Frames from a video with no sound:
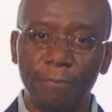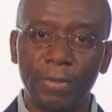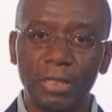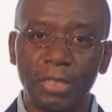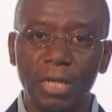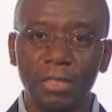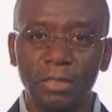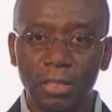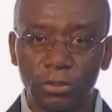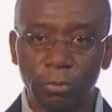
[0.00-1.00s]

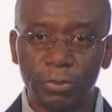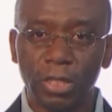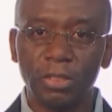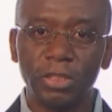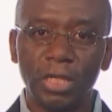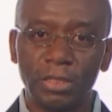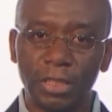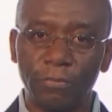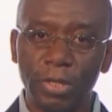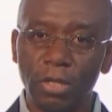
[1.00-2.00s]
represents a substantial
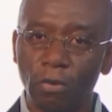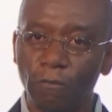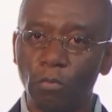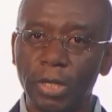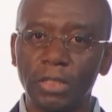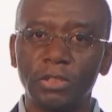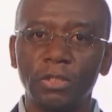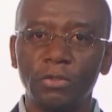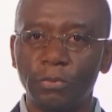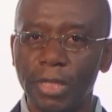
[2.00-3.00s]
degree of
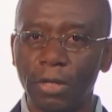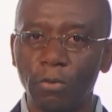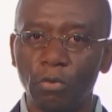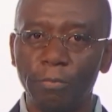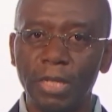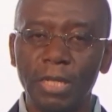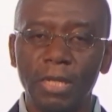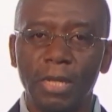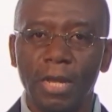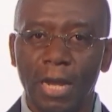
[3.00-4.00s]
connection to the economy
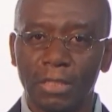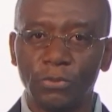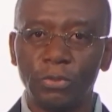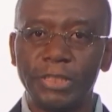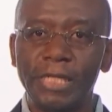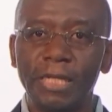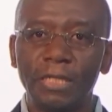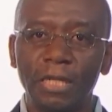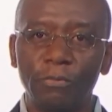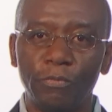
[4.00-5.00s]

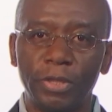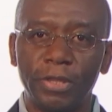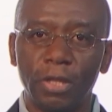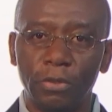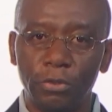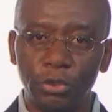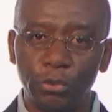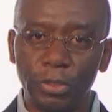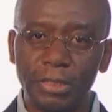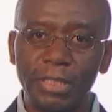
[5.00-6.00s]
associated with the
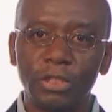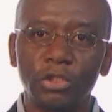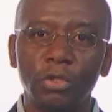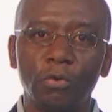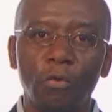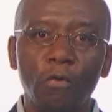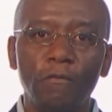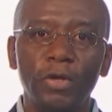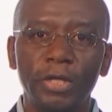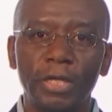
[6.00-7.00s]
jurisdiction
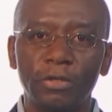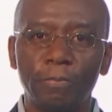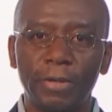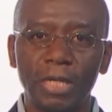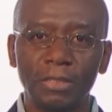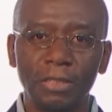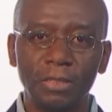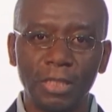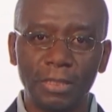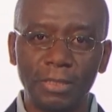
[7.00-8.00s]
over the
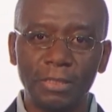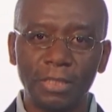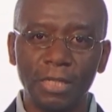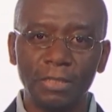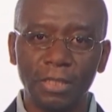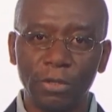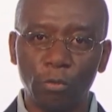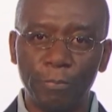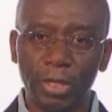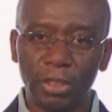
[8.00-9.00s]
enterprise's existence and
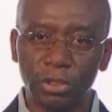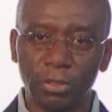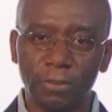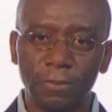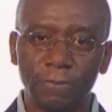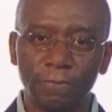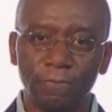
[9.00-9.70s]
operations.